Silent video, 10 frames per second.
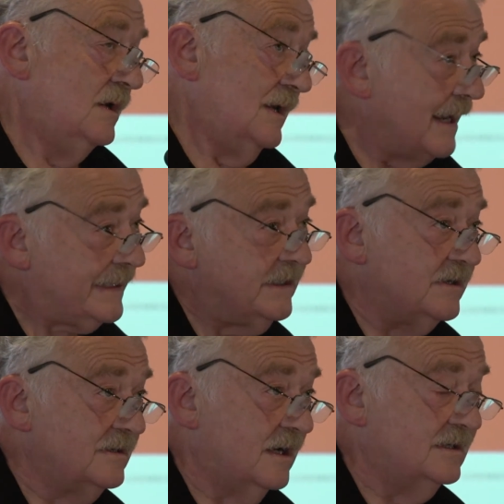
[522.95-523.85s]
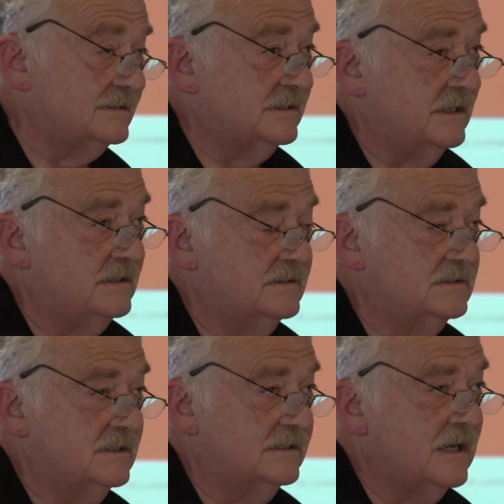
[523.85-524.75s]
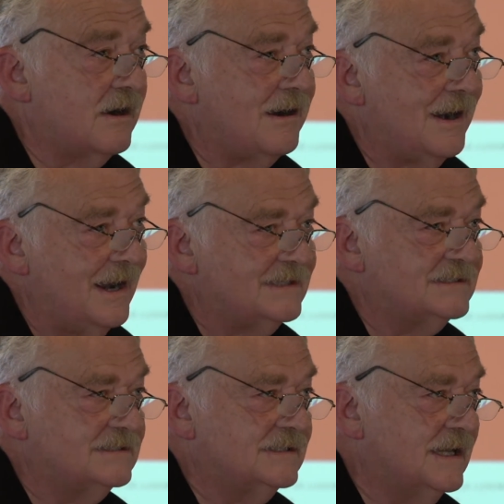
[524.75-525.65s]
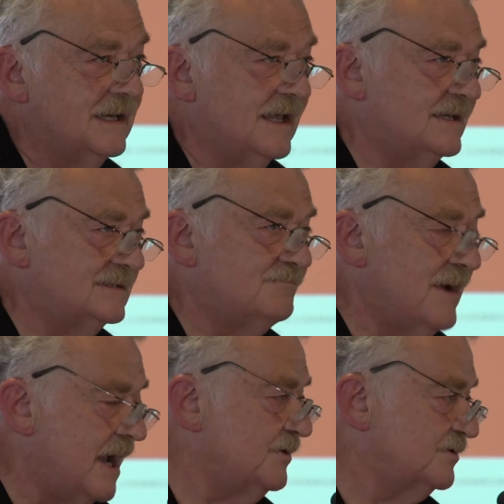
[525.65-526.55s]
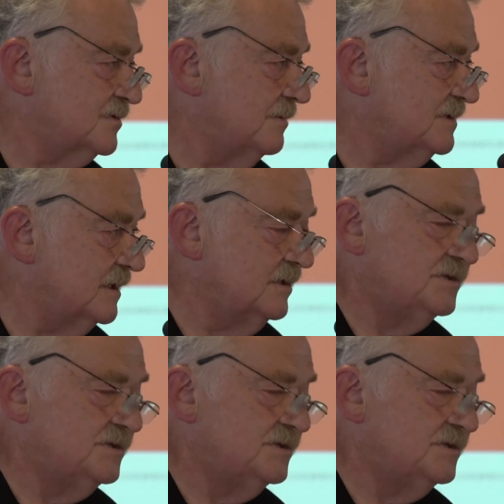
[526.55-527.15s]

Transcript: like in the United States, there are less and less manuscripts in the